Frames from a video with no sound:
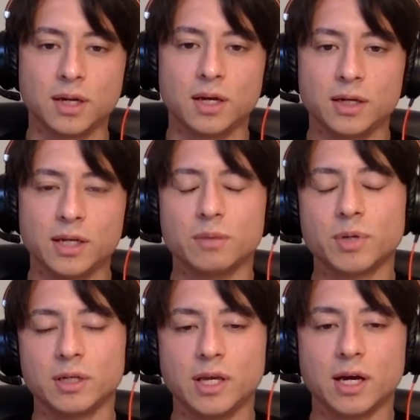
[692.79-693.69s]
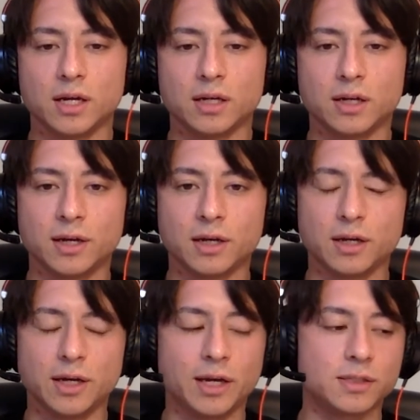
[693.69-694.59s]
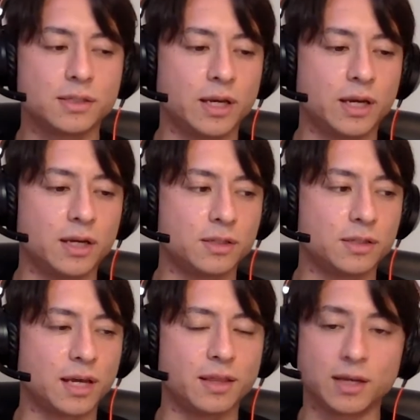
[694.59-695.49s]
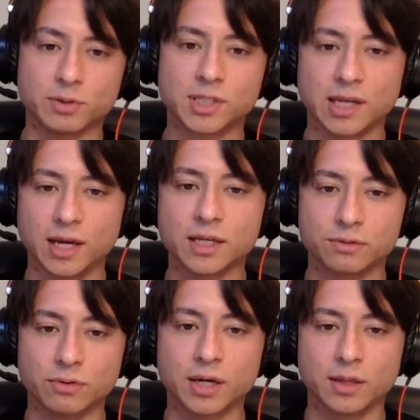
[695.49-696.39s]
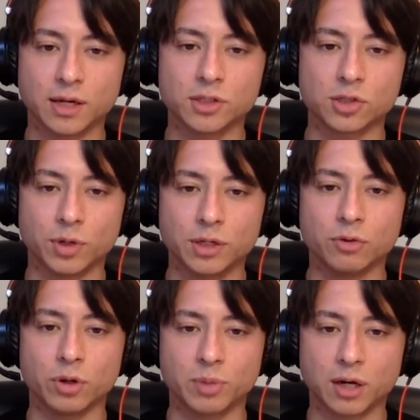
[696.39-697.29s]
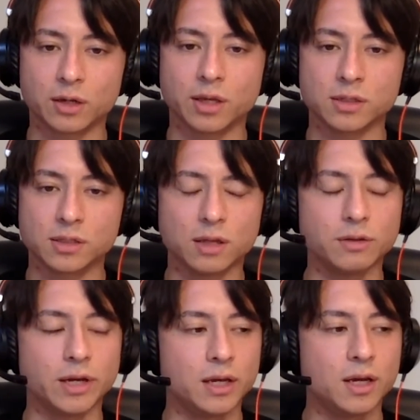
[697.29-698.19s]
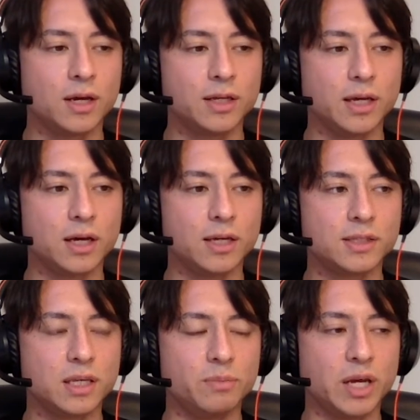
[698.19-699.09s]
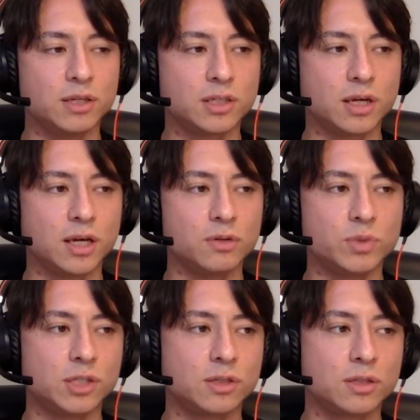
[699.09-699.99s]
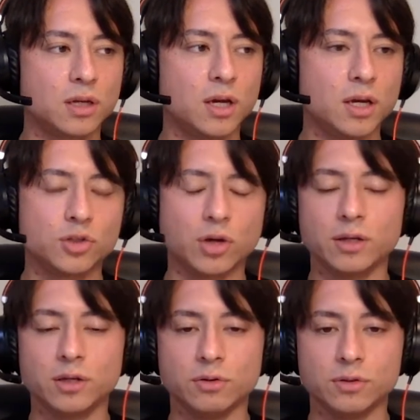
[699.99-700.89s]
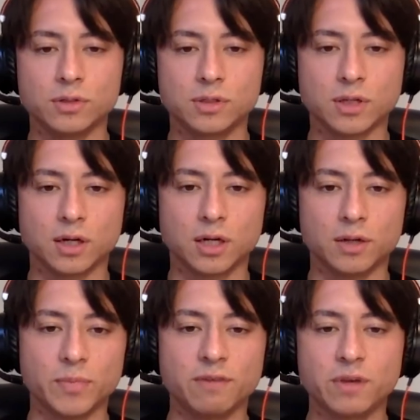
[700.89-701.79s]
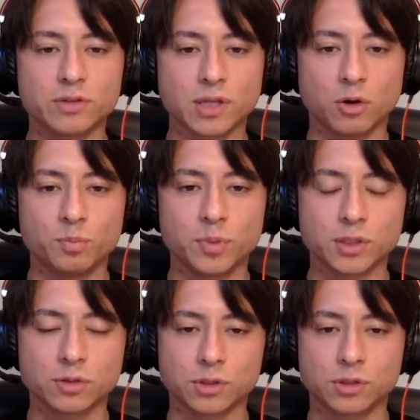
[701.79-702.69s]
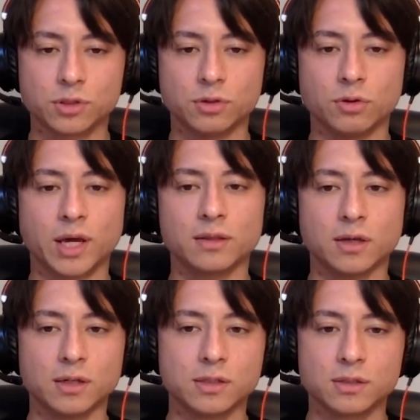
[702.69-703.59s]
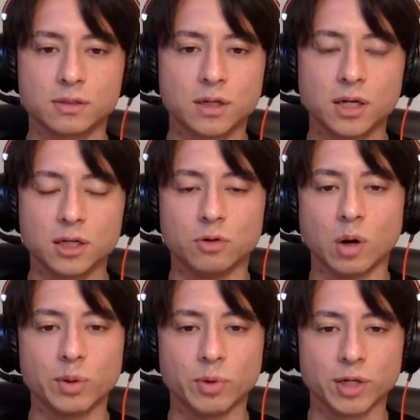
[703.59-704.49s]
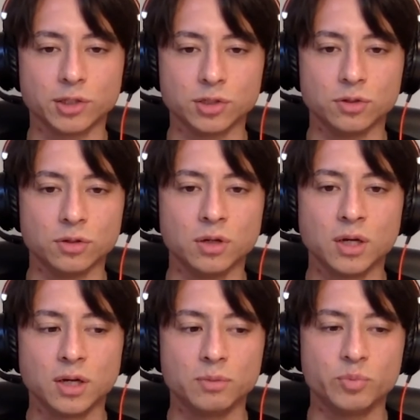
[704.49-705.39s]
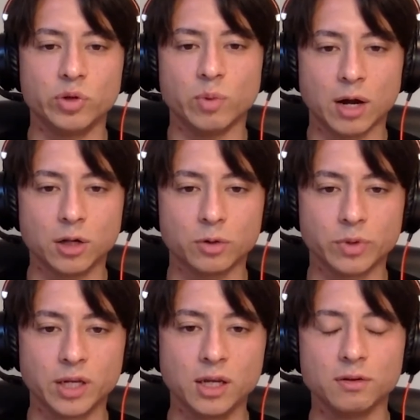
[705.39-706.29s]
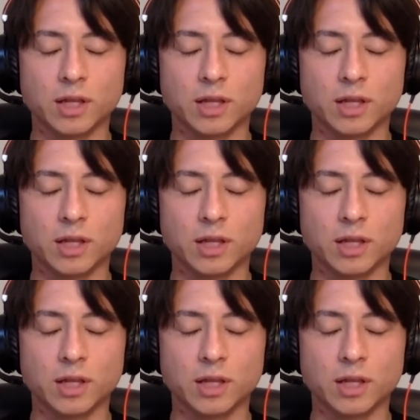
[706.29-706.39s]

Yeah, but as I think it was Chase, right, that joined your podcast the other day. Yeah, as he mentioned, we just try to use if there's an open source tool that does what we want to do pretty well already.